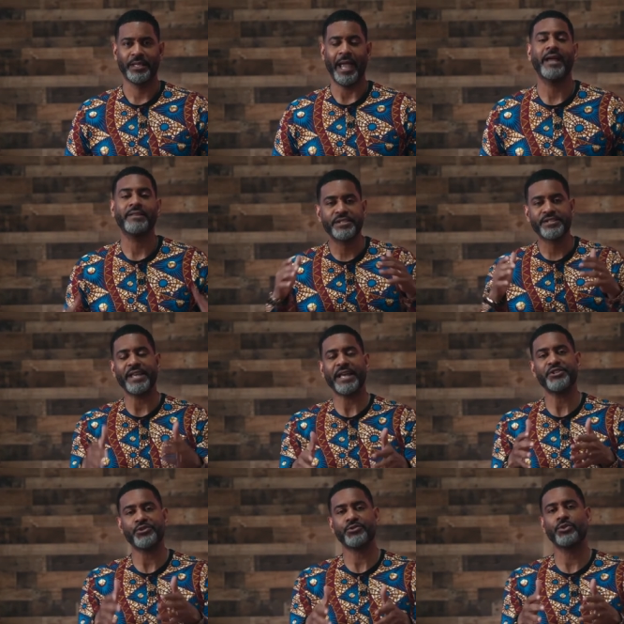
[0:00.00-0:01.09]

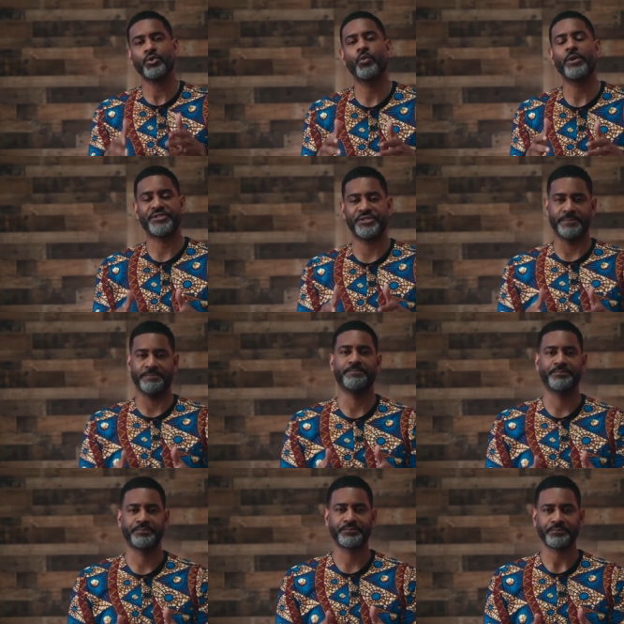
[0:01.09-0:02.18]
Ancestral wisdom.
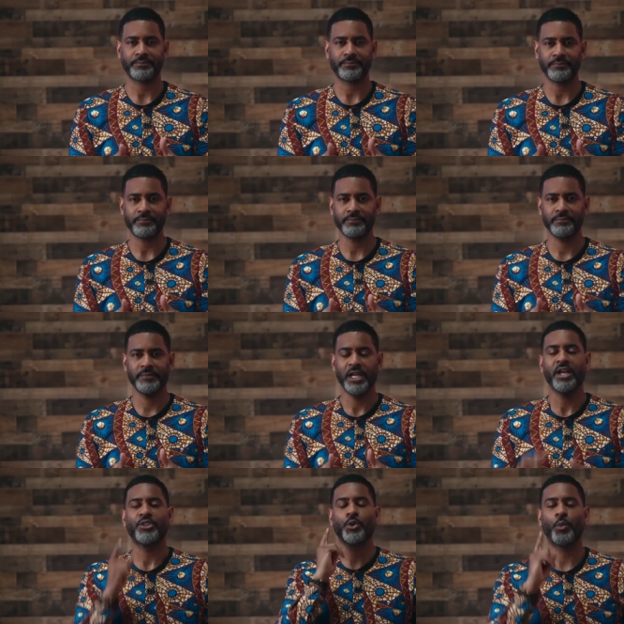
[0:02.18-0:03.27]

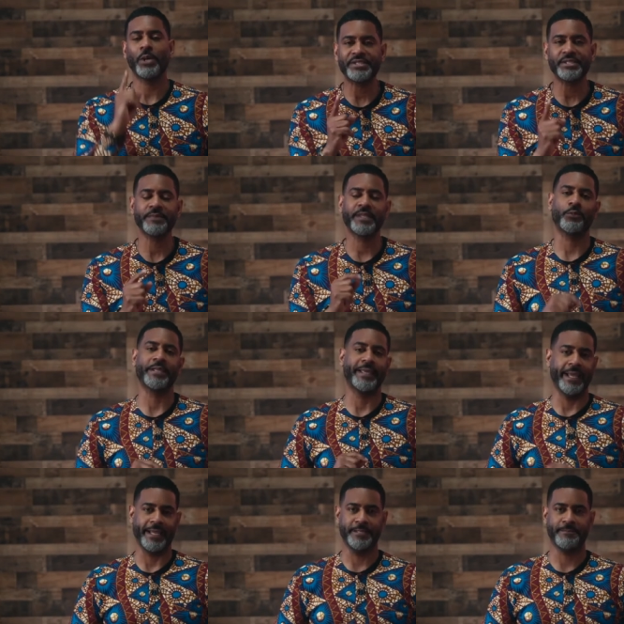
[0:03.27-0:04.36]
The wisdom that we
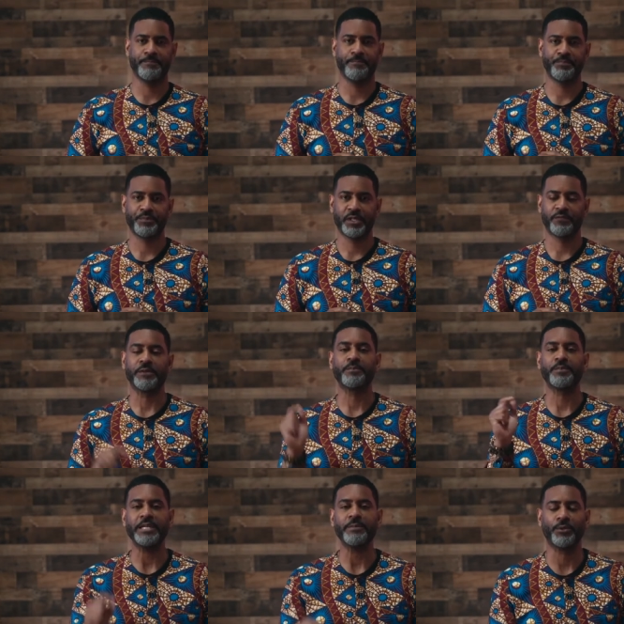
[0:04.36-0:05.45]
gain from
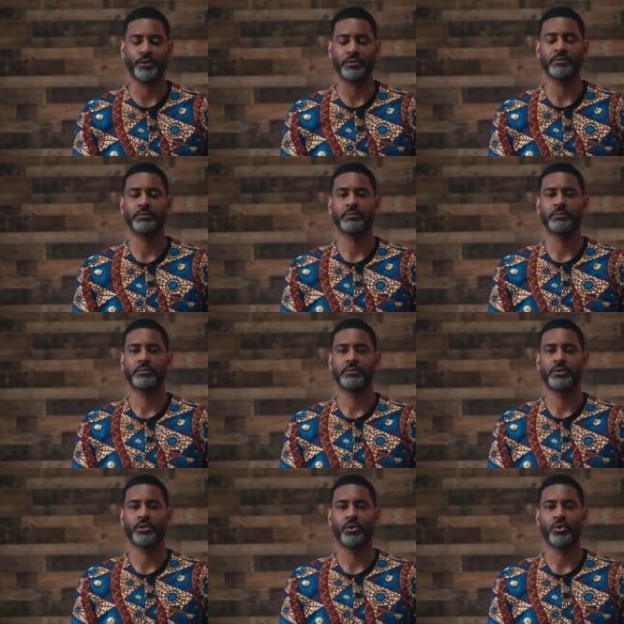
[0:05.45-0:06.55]
people
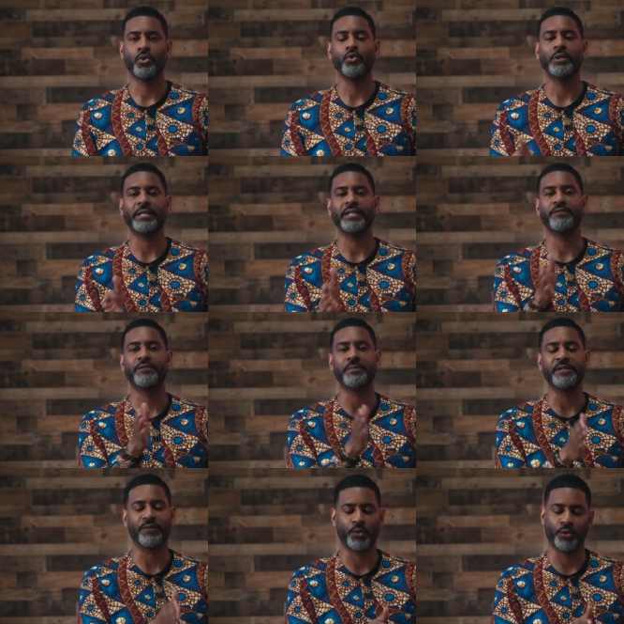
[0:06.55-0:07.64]
who lived
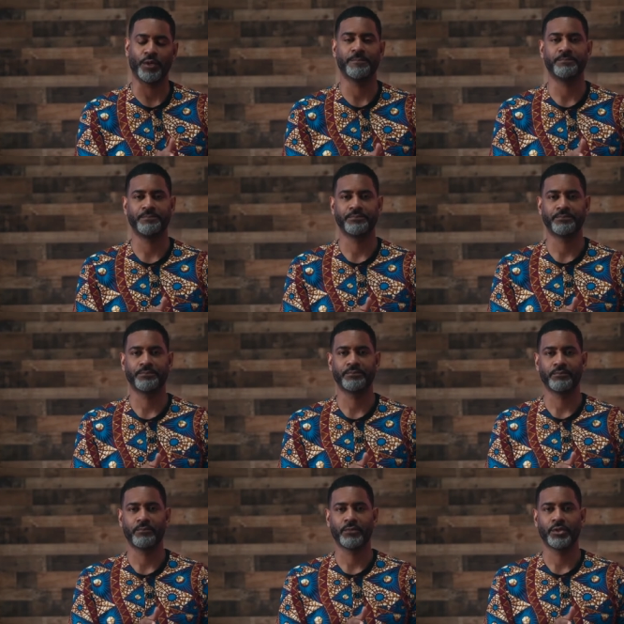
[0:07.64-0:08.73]
before,
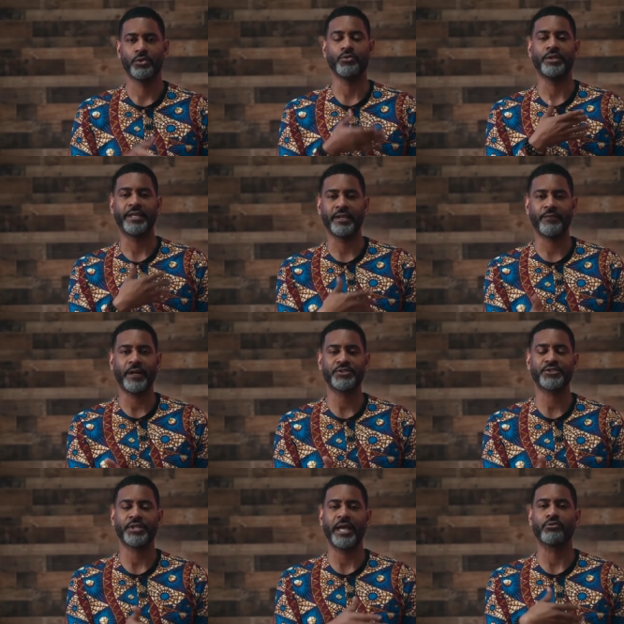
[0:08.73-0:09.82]
who give
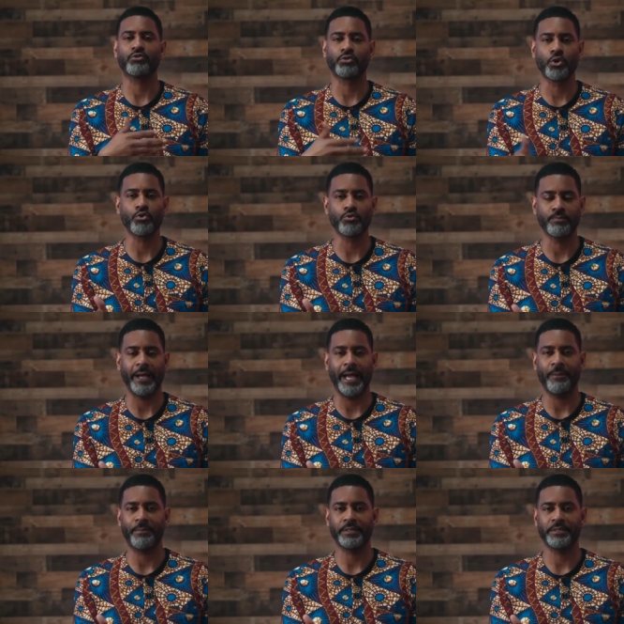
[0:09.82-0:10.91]
us a roadmap
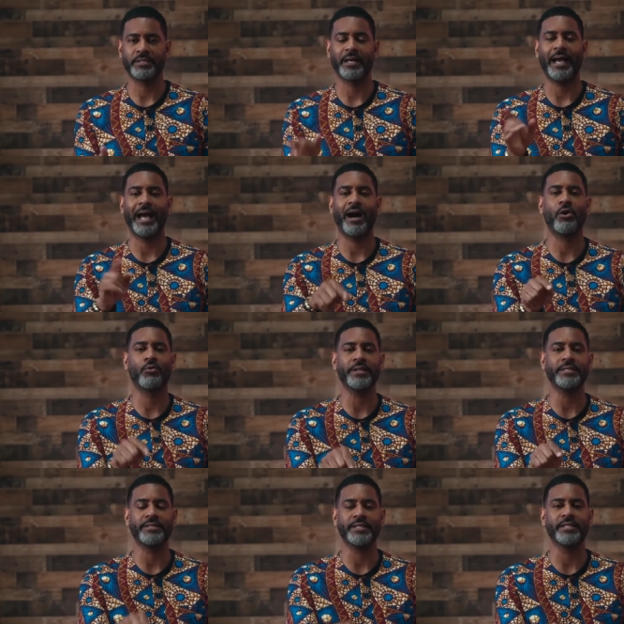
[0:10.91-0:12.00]
to how we
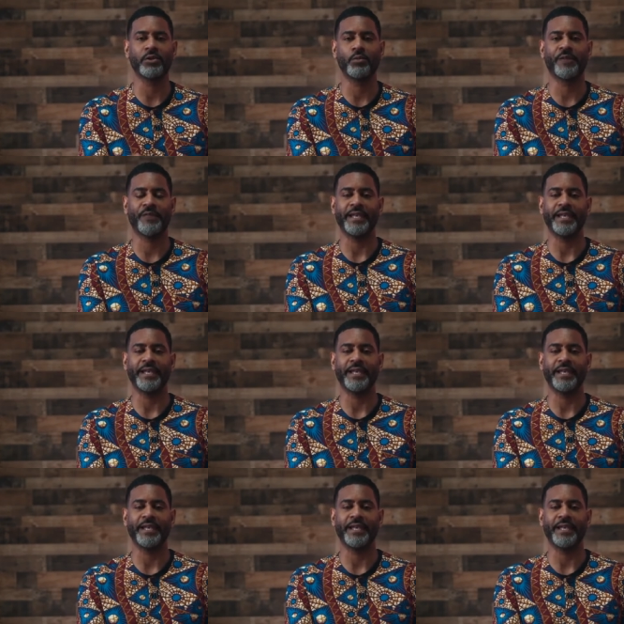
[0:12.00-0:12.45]
deal with the